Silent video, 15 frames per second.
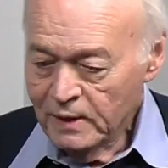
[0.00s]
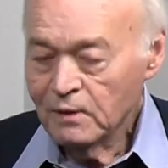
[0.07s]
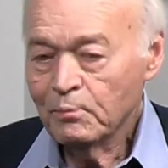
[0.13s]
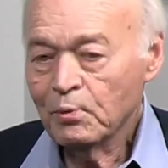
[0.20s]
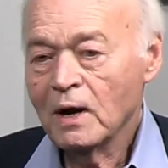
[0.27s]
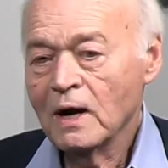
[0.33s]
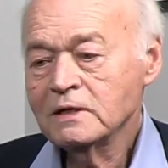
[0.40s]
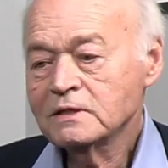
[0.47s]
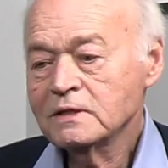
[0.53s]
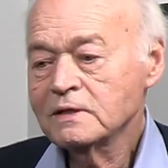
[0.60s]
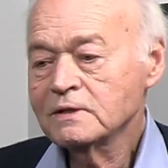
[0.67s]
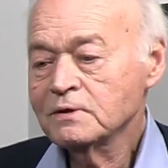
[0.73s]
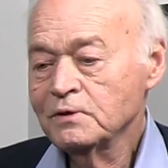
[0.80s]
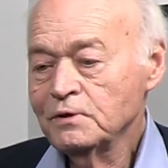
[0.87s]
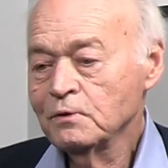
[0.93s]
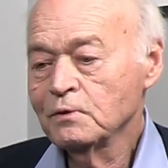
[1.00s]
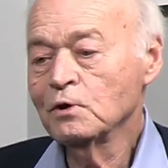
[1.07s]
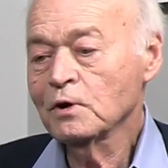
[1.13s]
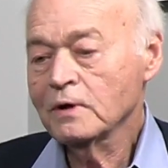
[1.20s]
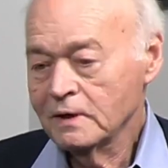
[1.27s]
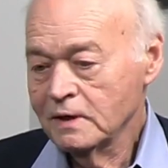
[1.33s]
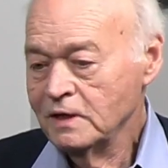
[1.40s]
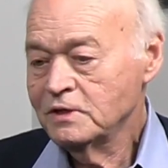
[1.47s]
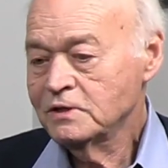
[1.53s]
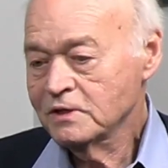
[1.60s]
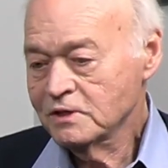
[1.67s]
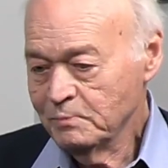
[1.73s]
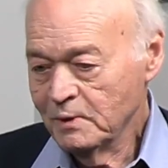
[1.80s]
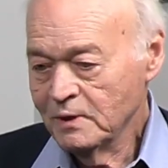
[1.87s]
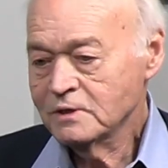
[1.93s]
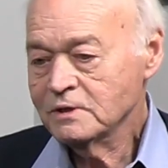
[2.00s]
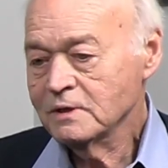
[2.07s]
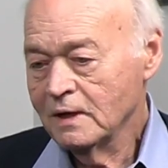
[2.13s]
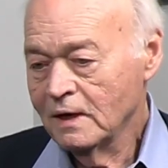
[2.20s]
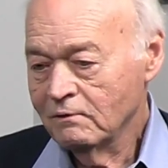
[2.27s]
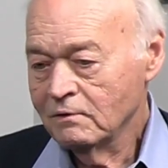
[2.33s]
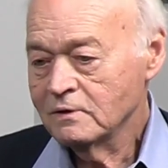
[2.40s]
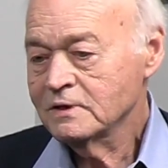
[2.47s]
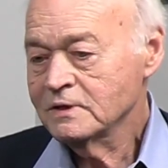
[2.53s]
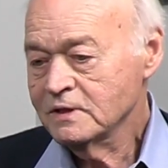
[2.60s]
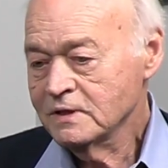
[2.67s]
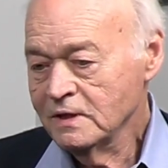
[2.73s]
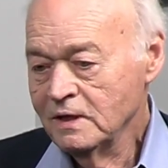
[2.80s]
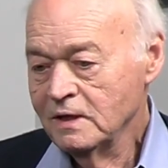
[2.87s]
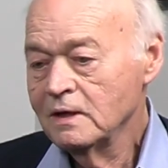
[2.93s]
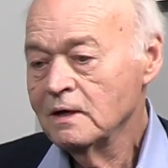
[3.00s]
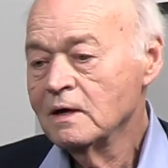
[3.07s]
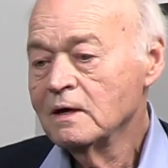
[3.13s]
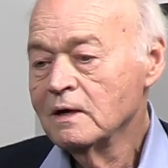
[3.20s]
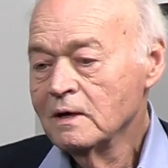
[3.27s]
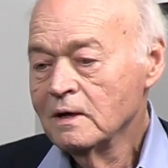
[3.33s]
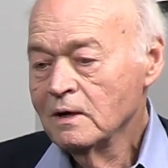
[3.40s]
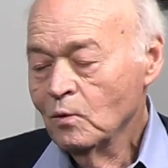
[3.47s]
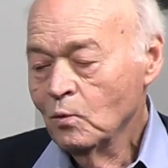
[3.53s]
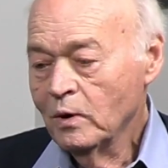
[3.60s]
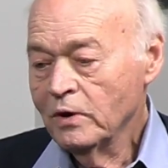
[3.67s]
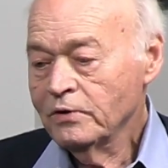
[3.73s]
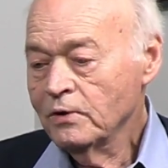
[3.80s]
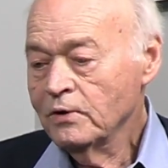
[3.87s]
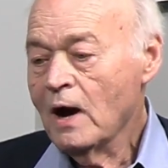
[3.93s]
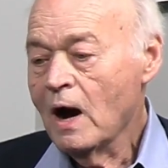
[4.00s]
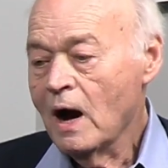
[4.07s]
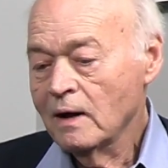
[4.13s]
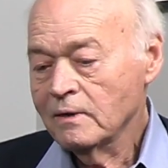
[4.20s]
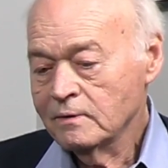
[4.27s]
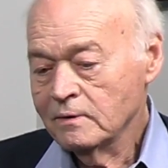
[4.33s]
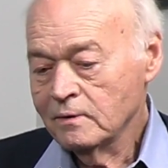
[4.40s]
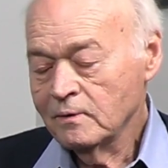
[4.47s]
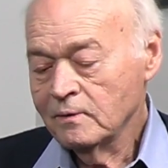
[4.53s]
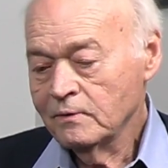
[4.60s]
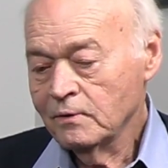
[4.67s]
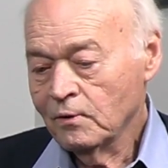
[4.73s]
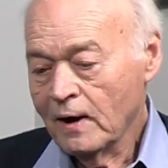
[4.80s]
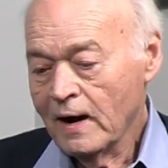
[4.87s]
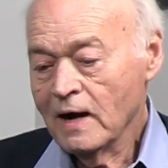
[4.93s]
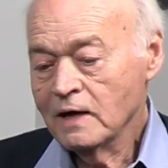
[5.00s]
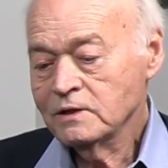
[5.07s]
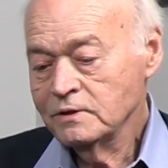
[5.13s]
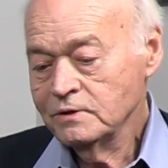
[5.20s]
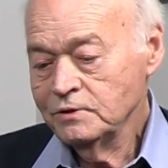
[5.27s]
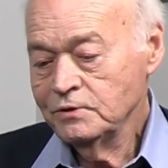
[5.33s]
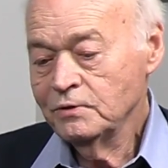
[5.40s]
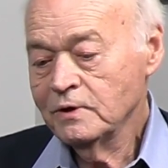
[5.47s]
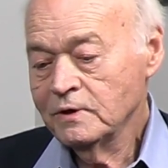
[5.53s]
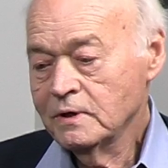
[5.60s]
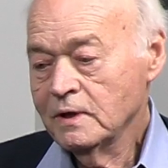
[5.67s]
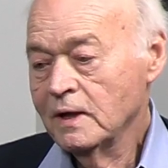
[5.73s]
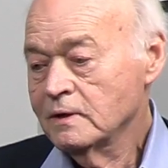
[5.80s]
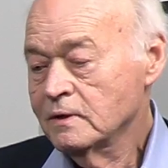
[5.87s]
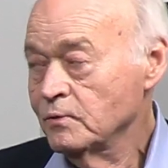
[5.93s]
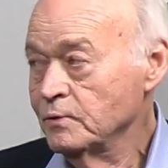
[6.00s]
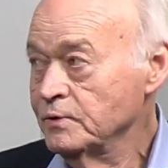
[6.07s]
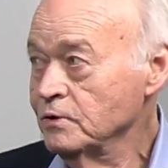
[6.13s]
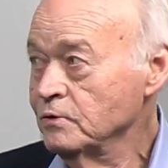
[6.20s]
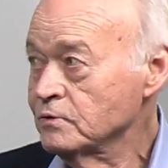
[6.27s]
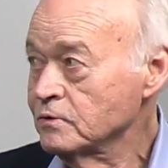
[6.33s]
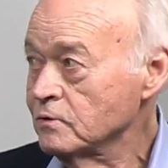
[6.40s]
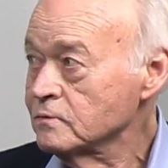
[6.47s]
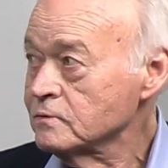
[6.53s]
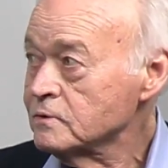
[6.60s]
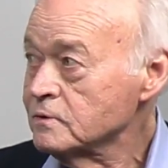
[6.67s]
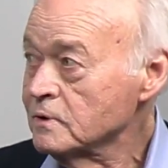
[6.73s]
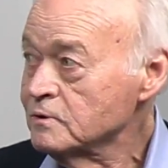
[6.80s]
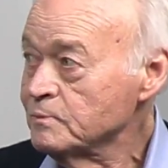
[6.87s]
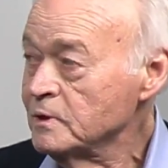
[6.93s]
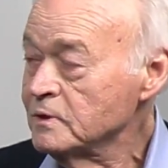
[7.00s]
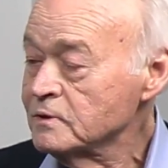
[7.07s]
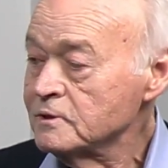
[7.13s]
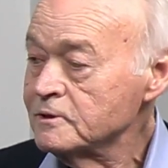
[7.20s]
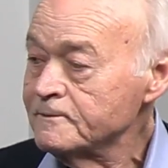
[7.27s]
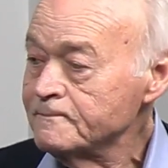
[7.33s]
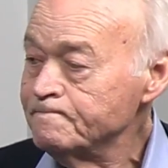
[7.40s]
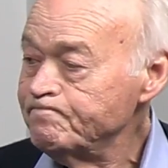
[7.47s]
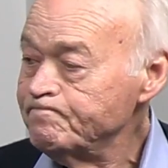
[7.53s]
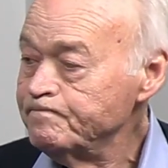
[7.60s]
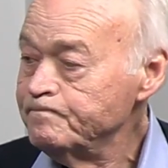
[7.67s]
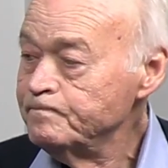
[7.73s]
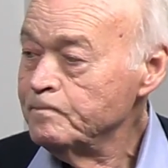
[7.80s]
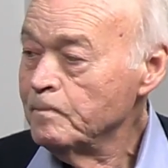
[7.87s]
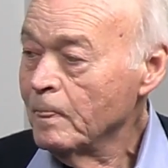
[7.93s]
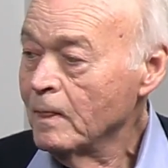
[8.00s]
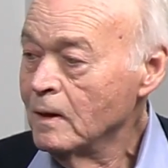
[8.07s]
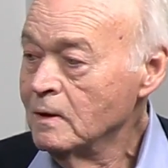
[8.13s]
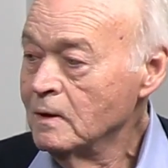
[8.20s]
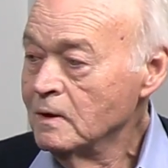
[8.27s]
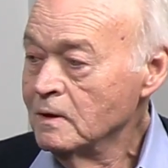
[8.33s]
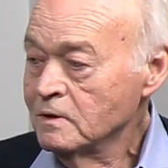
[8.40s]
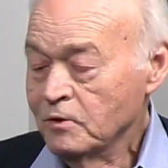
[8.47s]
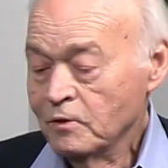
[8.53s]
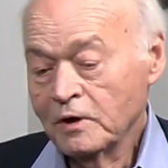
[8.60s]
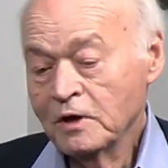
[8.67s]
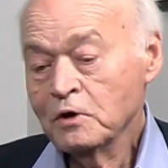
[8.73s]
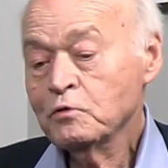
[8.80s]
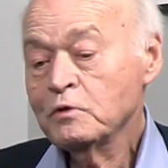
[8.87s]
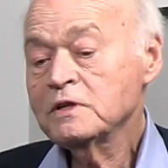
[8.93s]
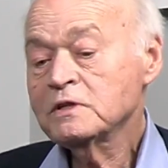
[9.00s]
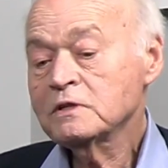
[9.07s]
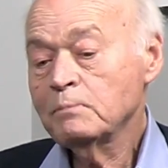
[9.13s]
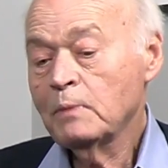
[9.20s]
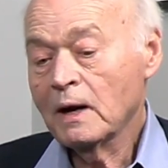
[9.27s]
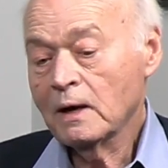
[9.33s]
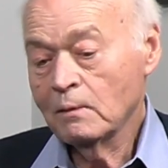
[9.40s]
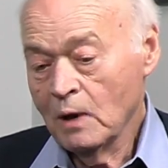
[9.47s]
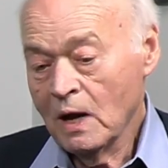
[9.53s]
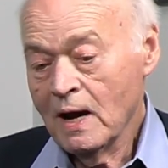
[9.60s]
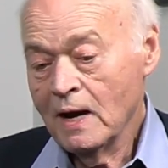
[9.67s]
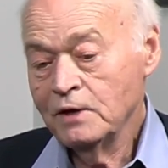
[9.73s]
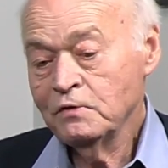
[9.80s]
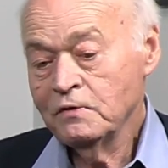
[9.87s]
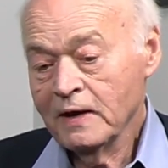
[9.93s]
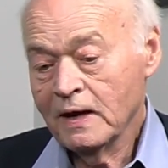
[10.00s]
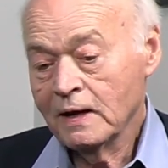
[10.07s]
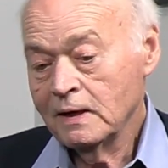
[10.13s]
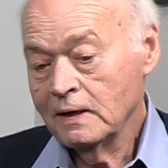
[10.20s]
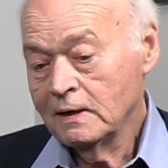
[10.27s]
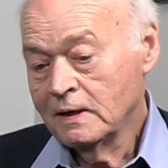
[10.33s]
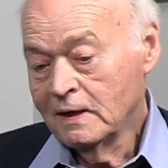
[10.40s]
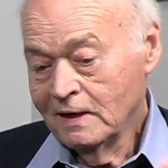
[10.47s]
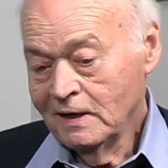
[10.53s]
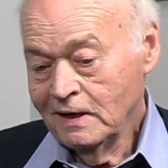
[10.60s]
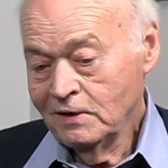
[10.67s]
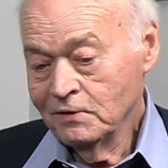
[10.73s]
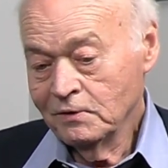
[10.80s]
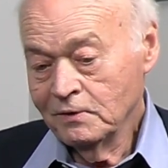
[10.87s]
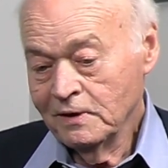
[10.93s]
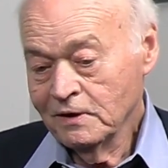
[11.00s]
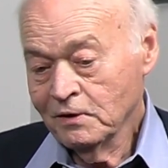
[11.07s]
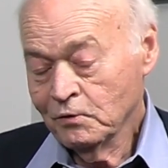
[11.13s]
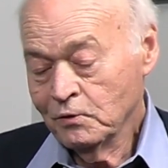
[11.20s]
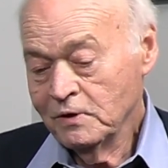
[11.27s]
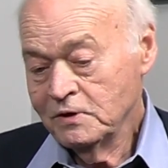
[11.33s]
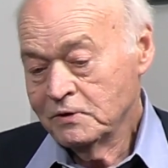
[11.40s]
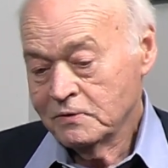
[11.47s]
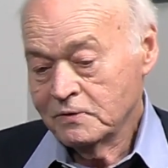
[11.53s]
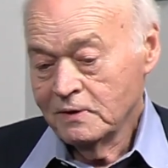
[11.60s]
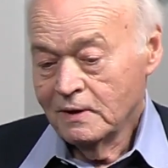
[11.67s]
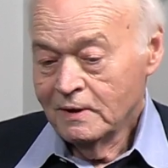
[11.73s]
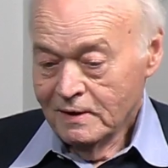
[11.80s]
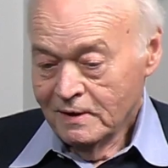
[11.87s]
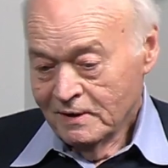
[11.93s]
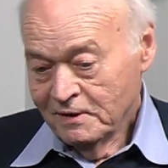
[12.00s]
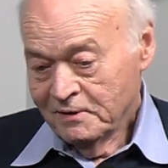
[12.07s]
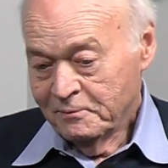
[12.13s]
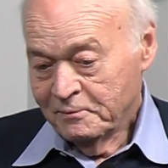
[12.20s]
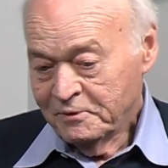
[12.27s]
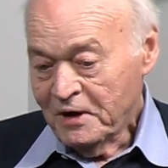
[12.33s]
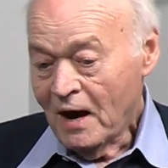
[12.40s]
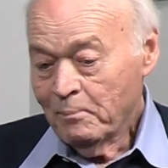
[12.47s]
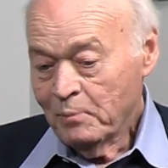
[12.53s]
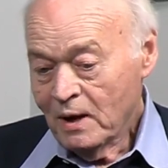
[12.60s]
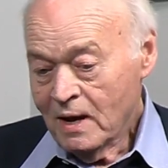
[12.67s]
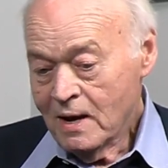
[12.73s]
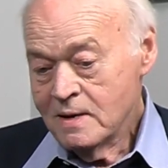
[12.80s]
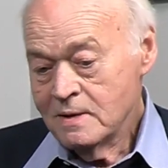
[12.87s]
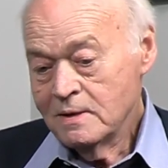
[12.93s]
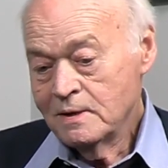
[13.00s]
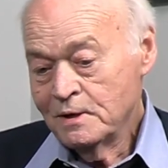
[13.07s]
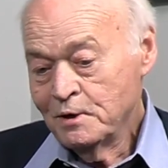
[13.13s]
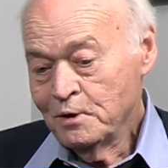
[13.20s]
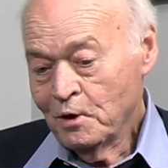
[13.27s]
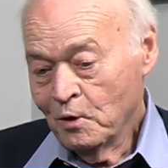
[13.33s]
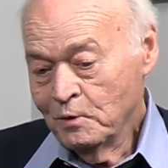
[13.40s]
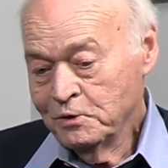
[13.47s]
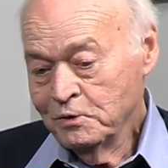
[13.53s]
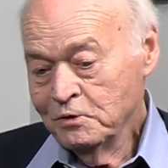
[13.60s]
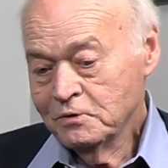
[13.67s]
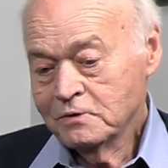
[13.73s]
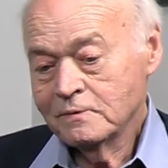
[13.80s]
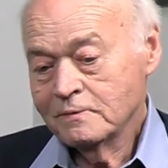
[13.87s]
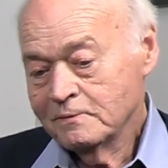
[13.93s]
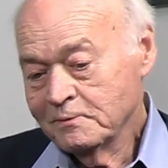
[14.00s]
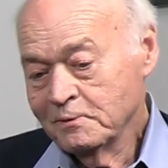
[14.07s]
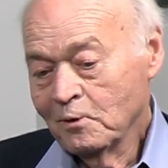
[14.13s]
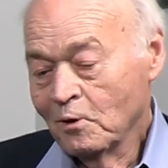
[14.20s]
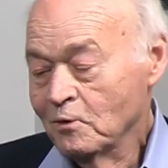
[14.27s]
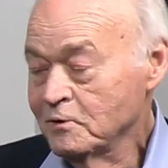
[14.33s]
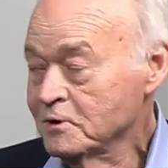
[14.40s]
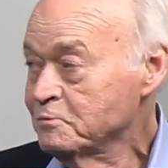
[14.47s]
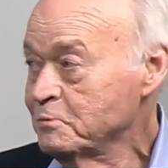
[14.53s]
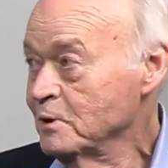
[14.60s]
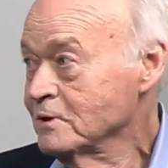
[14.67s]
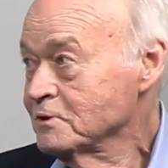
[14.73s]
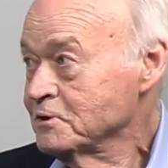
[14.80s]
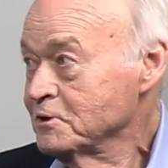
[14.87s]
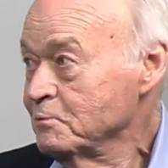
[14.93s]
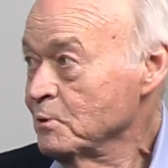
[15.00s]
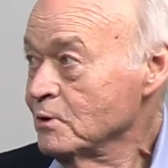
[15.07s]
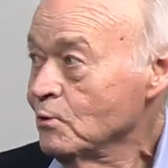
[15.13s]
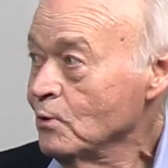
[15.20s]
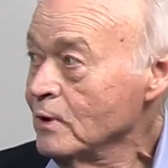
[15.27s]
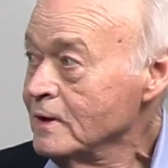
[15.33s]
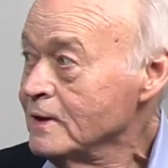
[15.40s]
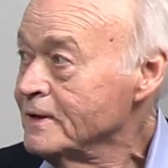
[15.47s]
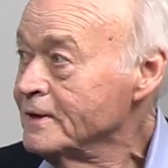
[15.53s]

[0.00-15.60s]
better pricing? So you would look at each expense level to see whether or not there are actions you can take to reduce those expenses. So to increase the bottom line, you've got to either increase the top line or reduce all the expenses in between.